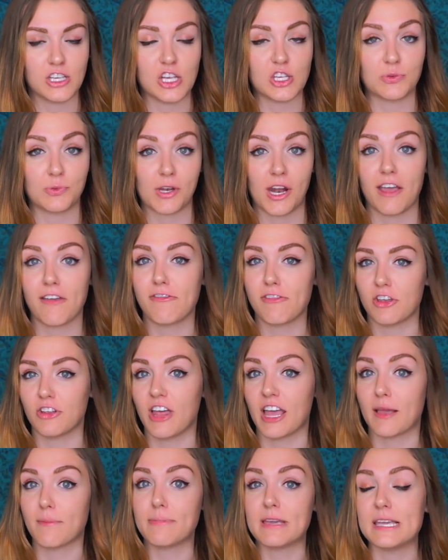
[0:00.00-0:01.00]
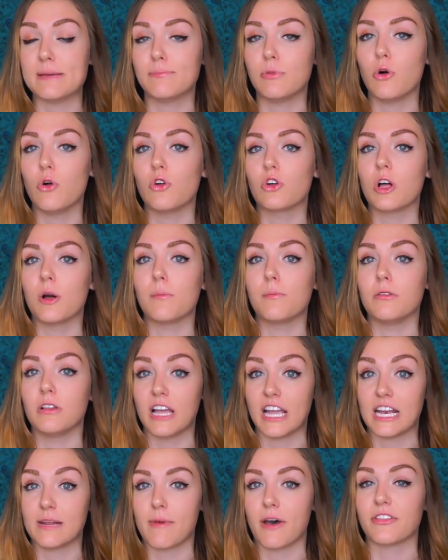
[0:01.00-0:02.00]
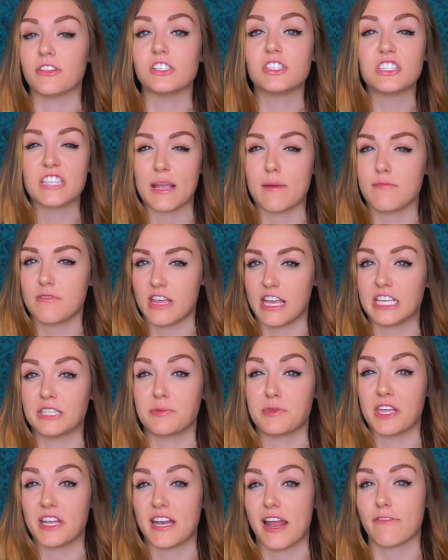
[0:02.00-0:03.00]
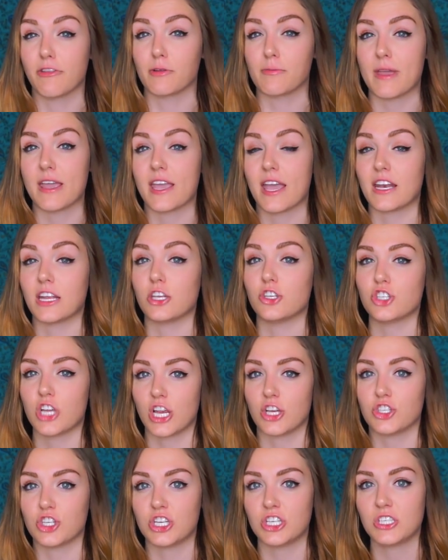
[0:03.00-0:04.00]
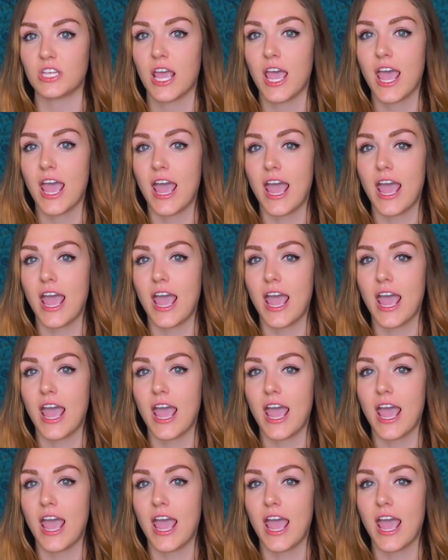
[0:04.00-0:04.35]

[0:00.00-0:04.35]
is when I feel like people complain about the same things but they never make any changes.